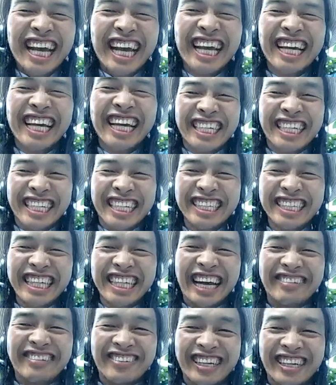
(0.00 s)

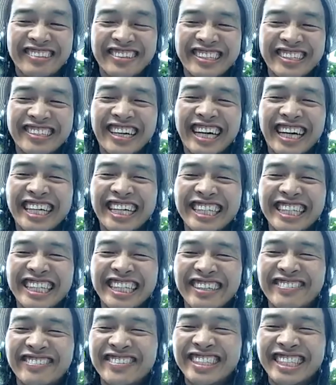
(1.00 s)
that might require
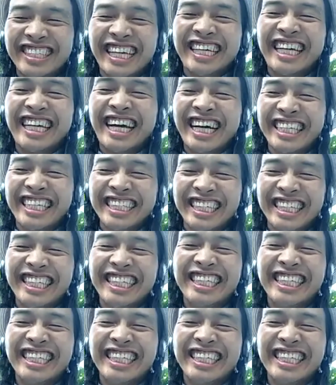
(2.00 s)
some state action.